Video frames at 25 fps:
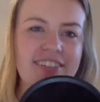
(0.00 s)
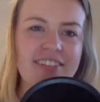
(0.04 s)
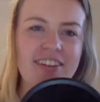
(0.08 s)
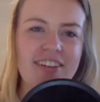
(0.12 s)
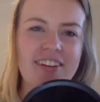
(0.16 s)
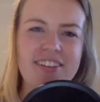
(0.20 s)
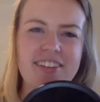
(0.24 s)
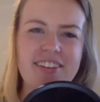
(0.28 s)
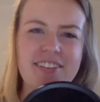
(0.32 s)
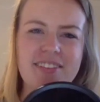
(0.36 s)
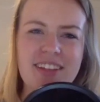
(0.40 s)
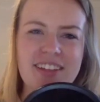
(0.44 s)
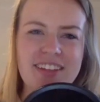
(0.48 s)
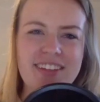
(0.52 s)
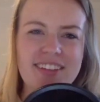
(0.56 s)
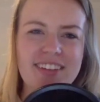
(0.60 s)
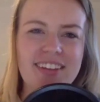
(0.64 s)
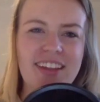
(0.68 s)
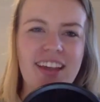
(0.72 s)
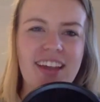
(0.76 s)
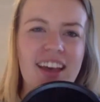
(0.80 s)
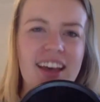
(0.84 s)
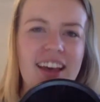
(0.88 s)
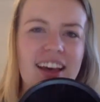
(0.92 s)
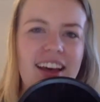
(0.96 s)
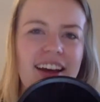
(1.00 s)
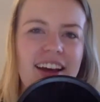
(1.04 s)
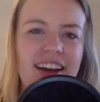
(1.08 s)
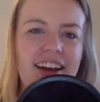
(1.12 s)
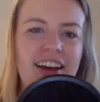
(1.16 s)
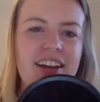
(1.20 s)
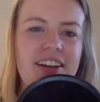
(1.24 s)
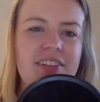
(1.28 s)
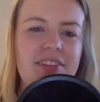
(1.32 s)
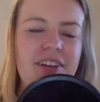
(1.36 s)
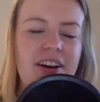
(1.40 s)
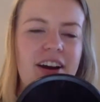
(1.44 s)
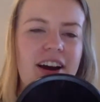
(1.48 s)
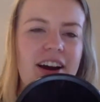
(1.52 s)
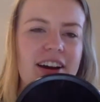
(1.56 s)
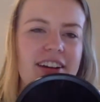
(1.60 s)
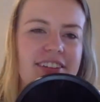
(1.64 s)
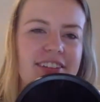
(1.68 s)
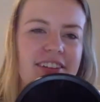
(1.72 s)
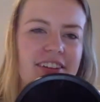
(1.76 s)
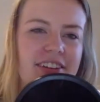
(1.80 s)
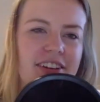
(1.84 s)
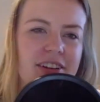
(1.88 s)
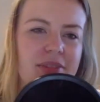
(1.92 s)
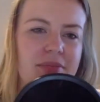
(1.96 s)
awesome. That's kind of how I
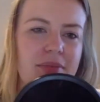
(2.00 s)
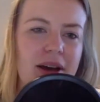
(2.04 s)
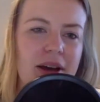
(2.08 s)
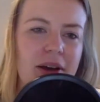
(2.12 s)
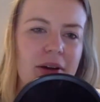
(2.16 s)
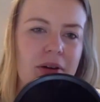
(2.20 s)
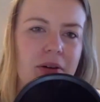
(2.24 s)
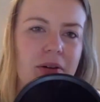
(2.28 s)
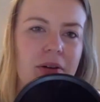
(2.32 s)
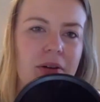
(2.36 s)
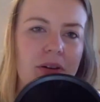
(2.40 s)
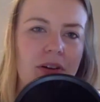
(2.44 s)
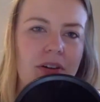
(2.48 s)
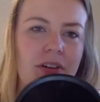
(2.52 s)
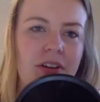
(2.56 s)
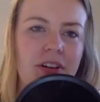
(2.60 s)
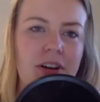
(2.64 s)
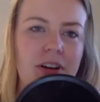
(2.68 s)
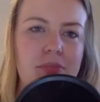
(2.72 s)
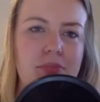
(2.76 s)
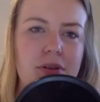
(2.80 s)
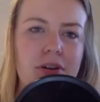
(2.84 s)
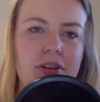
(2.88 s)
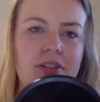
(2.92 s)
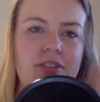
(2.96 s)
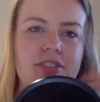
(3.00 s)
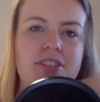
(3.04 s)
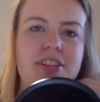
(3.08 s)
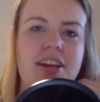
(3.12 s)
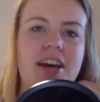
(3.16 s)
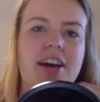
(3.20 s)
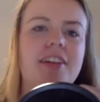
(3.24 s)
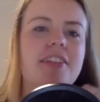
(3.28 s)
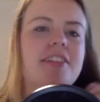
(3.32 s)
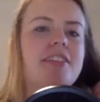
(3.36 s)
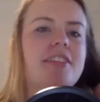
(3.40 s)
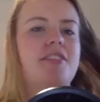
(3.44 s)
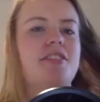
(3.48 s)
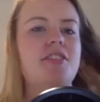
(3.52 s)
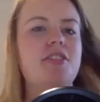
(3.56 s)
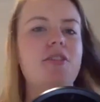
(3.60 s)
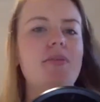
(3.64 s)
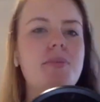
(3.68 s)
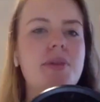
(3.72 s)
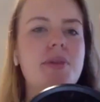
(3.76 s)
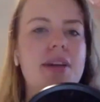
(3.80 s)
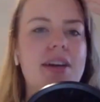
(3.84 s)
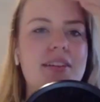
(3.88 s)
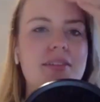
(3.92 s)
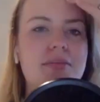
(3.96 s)
started my whole approach to health too,
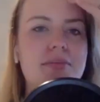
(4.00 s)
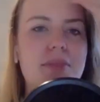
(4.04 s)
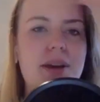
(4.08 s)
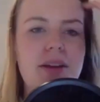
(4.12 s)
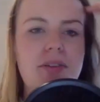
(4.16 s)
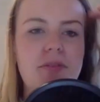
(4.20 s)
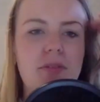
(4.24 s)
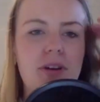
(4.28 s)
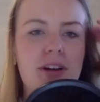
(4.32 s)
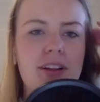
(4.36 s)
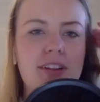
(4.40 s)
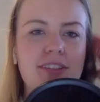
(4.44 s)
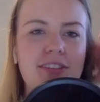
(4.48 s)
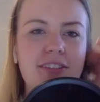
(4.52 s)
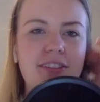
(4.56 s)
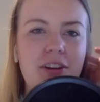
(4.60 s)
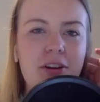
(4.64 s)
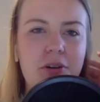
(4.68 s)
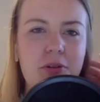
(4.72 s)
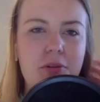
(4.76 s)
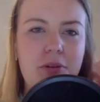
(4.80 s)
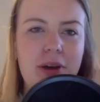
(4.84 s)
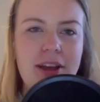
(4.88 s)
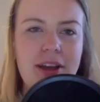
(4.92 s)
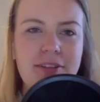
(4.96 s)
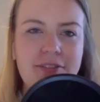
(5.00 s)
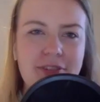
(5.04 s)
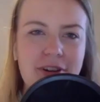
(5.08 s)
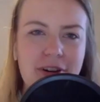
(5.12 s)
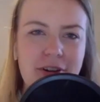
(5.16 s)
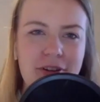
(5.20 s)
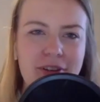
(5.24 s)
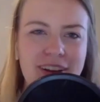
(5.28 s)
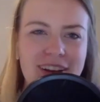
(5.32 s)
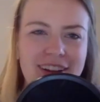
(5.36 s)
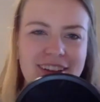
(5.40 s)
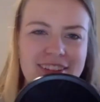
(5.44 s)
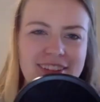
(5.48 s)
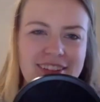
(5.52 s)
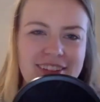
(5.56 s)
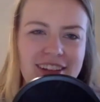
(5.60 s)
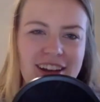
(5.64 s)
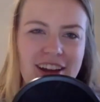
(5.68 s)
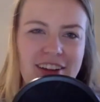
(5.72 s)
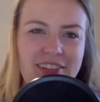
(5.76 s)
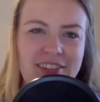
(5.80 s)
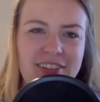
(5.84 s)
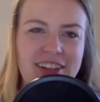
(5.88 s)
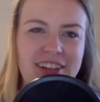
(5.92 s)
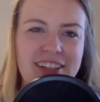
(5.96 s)
because mine was so weight focused. And
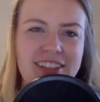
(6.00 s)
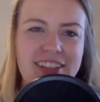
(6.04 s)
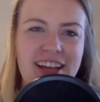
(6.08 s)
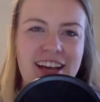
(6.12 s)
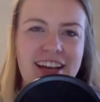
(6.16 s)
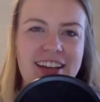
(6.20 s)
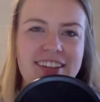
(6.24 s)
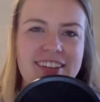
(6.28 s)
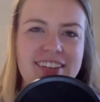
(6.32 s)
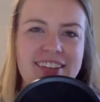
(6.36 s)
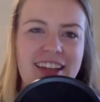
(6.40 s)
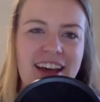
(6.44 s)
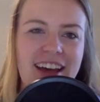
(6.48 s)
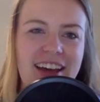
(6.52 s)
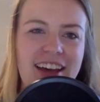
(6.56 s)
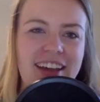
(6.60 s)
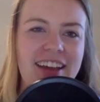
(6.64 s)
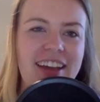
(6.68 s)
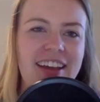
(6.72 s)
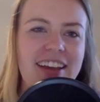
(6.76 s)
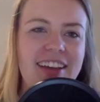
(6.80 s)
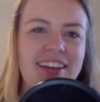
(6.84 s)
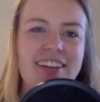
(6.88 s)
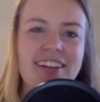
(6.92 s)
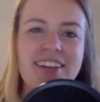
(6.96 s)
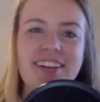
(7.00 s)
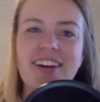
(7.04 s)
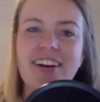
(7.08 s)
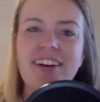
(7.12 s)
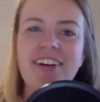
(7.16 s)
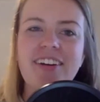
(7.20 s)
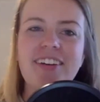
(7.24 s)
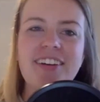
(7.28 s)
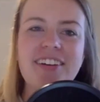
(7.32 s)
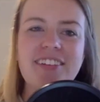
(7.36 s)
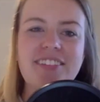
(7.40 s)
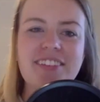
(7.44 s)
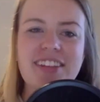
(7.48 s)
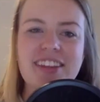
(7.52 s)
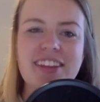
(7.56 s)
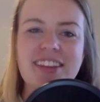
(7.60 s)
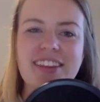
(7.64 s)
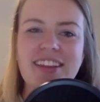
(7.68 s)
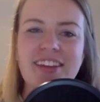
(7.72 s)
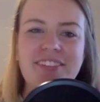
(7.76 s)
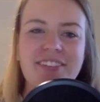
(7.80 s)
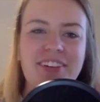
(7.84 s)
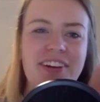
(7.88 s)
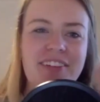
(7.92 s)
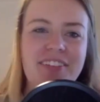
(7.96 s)
I realized that, even
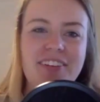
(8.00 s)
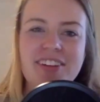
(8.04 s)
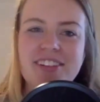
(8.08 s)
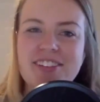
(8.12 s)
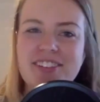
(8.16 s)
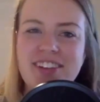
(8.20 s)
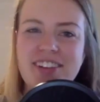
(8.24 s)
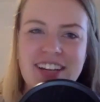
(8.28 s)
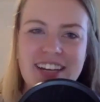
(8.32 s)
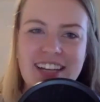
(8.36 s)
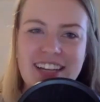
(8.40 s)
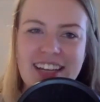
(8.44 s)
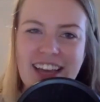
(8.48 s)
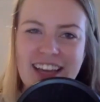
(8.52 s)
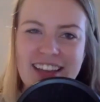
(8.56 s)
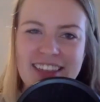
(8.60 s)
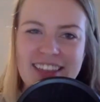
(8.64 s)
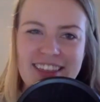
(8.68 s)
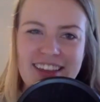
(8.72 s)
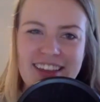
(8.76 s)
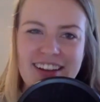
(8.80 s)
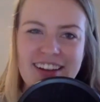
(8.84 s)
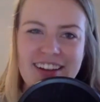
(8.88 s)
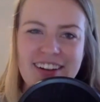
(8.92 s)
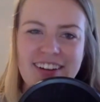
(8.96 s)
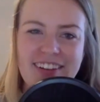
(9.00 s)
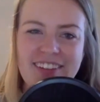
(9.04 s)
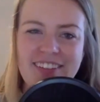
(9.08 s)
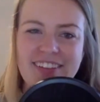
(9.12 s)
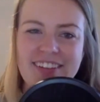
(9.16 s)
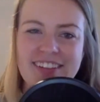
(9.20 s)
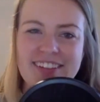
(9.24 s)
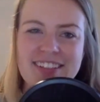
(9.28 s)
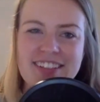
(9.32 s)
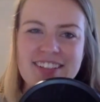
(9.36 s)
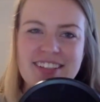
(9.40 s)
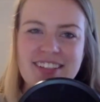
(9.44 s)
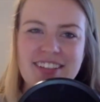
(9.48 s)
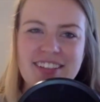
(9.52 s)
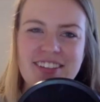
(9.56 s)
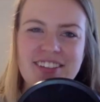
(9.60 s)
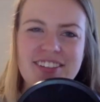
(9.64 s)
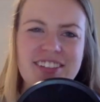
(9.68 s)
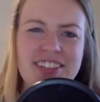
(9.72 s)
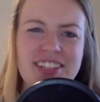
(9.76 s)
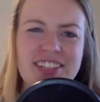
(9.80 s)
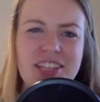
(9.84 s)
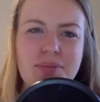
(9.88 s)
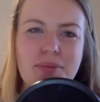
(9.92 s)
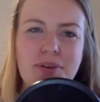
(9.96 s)
if I was trying to get there, it was
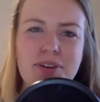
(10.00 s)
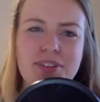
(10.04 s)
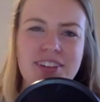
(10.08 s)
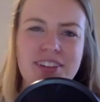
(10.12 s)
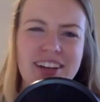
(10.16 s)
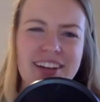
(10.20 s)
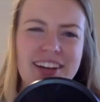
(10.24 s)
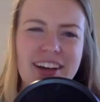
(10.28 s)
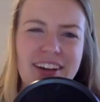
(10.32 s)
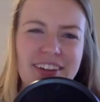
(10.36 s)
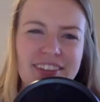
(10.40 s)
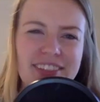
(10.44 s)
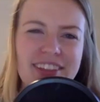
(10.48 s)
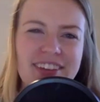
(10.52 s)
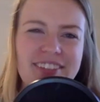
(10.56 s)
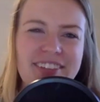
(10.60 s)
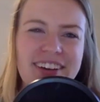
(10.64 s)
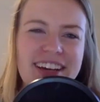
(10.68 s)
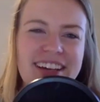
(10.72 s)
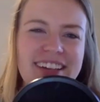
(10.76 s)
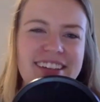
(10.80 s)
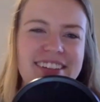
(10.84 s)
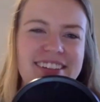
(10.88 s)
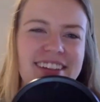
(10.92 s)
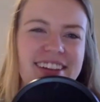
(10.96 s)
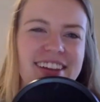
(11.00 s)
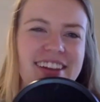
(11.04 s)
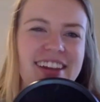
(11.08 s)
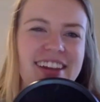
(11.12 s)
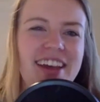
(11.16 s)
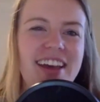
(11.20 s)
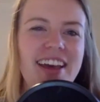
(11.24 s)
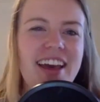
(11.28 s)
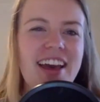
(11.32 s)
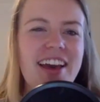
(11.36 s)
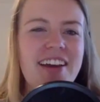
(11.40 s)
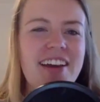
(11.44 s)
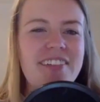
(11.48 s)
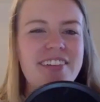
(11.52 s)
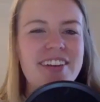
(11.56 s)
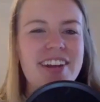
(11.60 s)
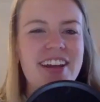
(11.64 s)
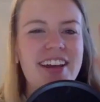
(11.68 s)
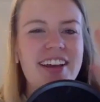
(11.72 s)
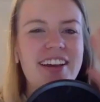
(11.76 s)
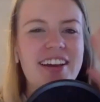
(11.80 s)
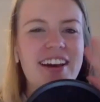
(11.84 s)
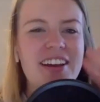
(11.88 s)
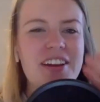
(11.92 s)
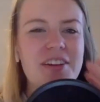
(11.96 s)
usually in the most unhealthy ways. And when
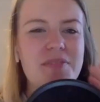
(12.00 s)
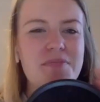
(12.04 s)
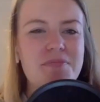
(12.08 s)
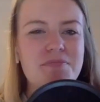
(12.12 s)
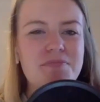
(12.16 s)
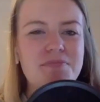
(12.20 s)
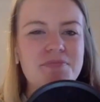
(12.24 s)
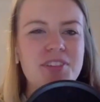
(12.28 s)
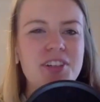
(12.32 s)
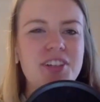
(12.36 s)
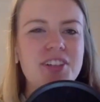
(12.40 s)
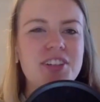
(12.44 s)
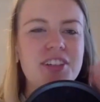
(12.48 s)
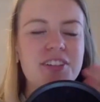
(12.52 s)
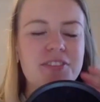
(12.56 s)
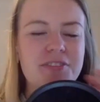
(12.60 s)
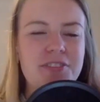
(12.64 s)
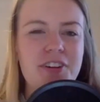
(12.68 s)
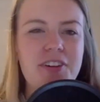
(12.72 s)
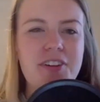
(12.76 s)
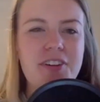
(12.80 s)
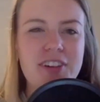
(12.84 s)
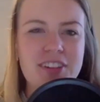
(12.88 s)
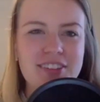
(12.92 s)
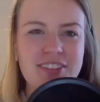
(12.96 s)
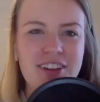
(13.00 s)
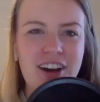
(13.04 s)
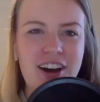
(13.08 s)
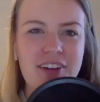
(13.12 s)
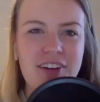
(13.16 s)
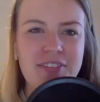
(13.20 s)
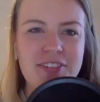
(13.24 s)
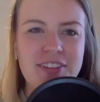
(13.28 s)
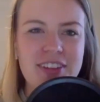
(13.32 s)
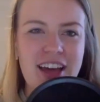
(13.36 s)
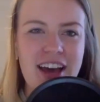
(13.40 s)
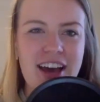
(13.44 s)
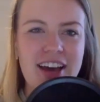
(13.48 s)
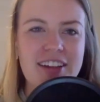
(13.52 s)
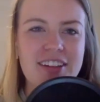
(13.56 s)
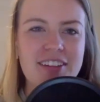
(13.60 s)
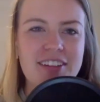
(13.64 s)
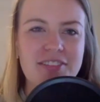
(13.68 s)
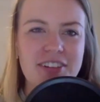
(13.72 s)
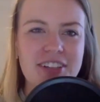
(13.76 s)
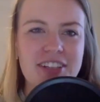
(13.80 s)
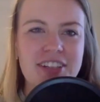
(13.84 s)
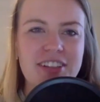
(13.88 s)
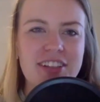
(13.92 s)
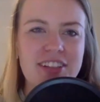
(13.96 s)
I kind of took the focus off of that is
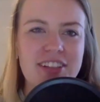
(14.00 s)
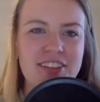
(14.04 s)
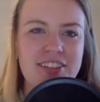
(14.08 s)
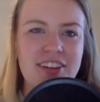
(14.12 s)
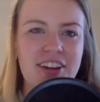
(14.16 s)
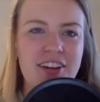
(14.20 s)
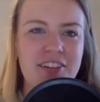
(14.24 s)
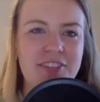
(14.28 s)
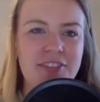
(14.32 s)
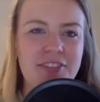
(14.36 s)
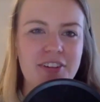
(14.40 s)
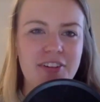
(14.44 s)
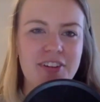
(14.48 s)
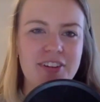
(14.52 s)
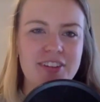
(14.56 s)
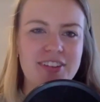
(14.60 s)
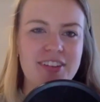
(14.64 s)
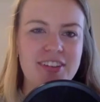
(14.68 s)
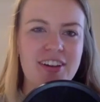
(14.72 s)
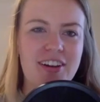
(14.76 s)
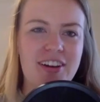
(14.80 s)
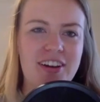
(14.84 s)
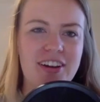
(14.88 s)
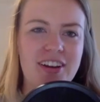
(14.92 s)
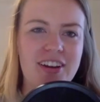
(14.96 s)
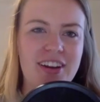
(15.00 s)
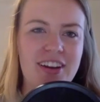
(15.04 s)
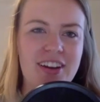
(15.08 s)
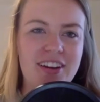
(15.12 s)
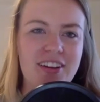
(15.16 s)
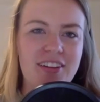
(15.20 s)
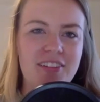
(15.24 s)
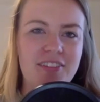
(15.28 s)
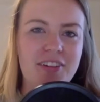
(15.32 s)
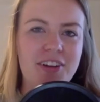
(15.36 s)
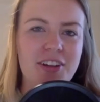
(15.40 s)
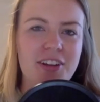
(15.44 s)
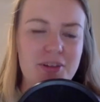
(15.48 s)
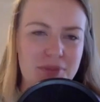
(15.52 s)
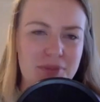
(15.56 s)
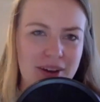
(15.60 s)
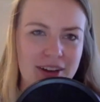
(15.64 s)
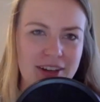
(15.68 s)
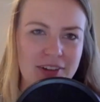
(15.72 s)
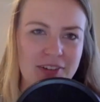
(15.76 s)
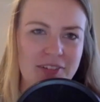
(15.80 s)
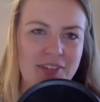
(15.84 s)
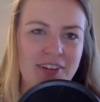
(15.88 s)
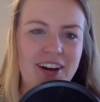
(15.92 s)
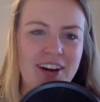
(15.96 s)
when you can start focusing on what your
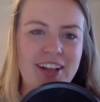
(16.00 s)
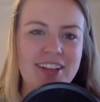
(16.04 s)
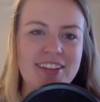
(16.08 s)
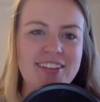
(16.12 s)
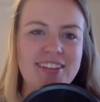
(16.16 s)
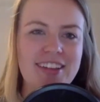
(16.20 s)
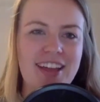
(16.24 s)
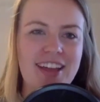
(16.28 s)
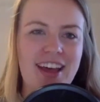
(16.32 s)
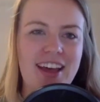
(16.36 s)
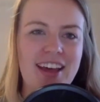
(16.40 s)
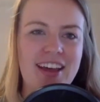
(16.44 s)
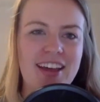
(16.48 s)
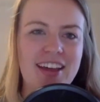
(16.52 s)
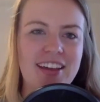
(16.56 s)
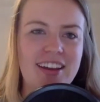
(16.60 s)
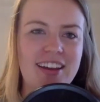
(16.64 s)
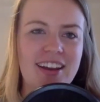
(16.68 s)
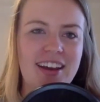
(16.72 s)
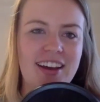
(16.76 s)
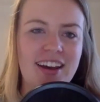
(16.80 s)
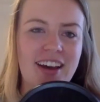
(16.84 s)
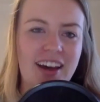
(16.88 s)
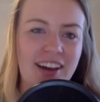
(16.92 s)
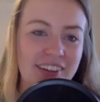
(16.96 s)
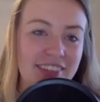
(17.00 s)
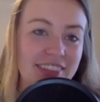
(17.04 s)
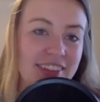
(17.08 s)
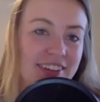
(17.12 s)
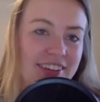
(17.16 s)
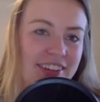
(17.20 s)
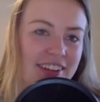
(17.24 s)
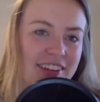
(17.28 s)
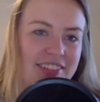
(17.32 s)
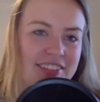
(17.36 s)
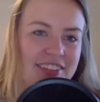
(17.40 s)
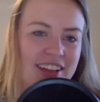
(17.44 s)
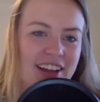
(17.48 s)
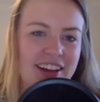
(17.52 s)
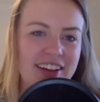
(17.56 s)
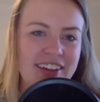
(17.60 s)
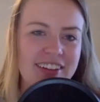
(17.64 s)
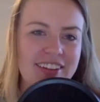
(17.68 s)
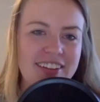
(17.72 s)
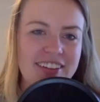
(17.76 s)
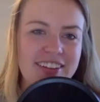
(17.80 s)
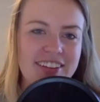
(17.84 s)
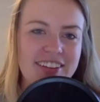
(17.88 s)
body wants and a healthier lifestyle.